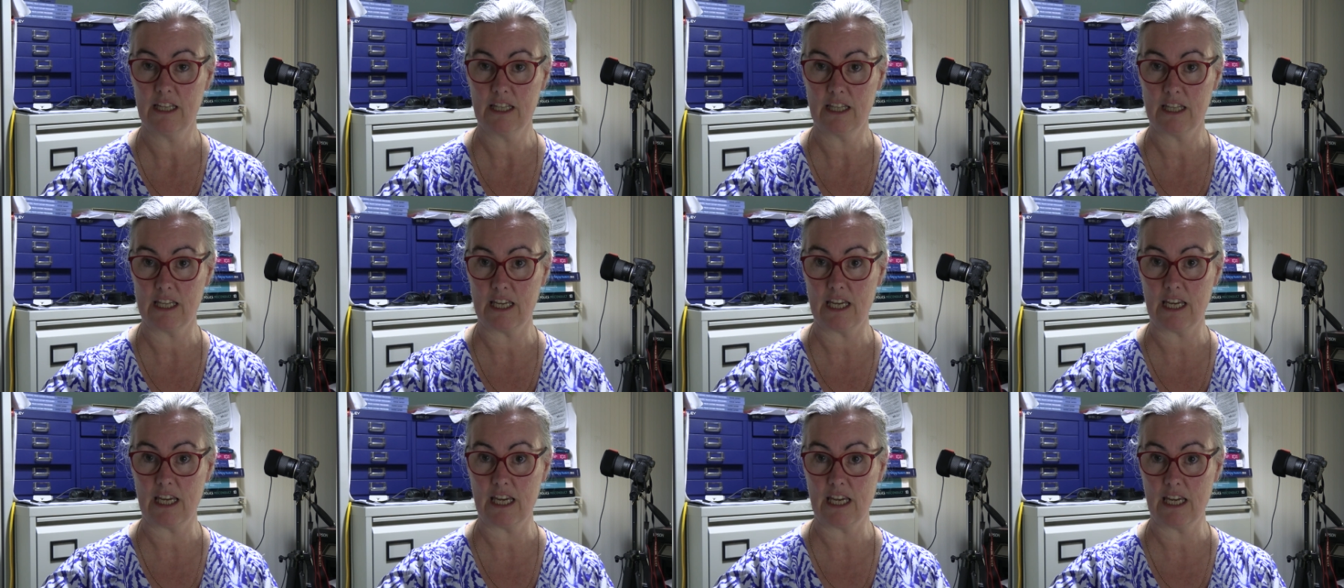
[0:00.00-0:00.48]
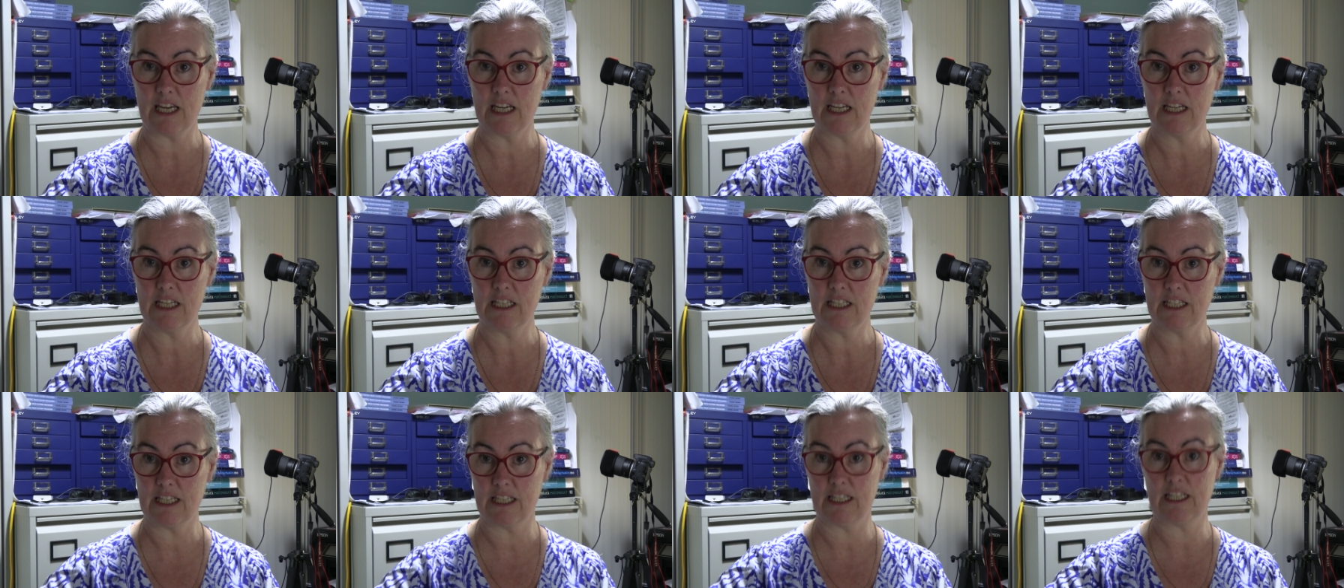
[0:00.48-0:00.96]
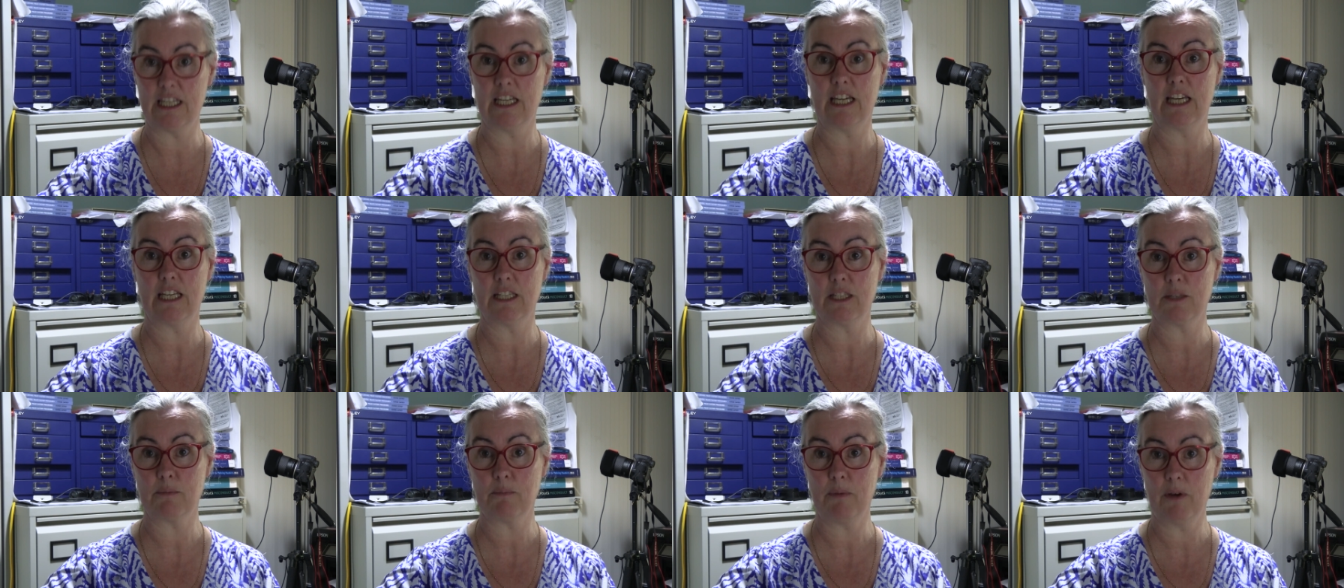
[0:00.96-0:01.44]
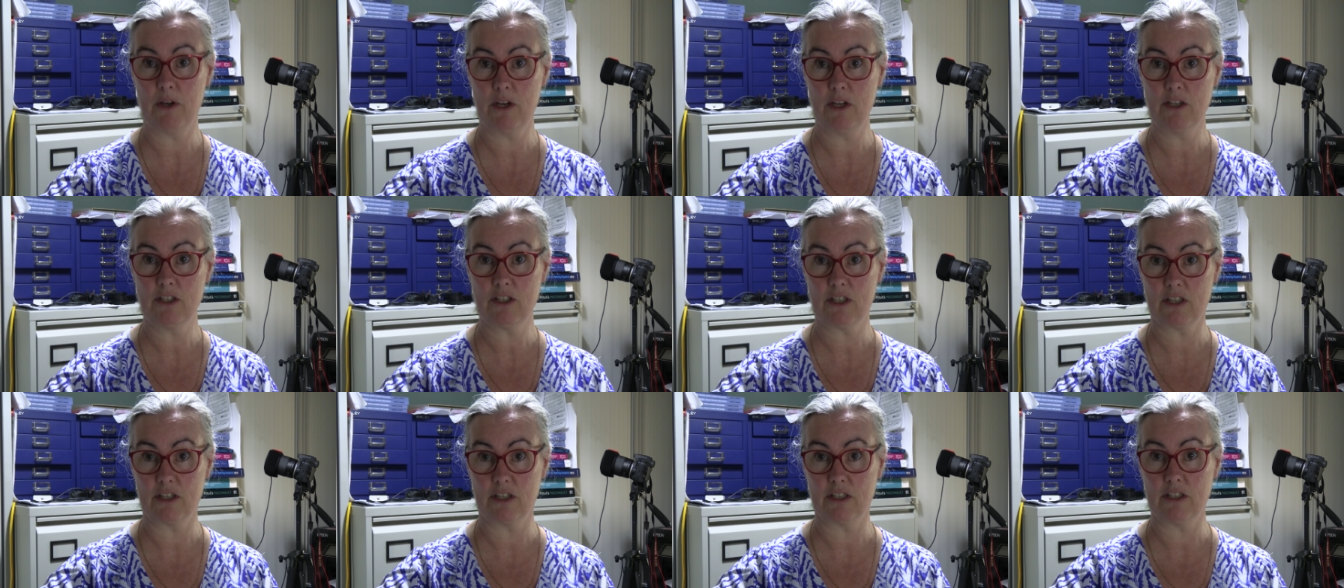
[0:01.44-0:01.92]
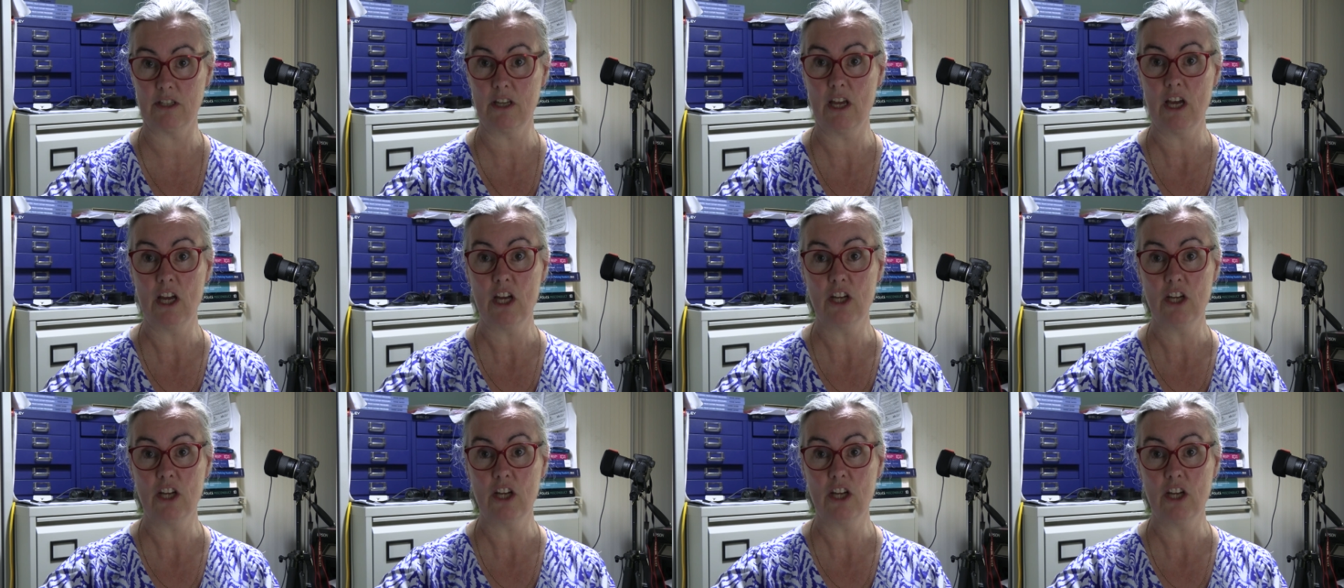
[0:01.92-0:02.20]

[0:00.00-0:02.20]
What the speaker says: the detained person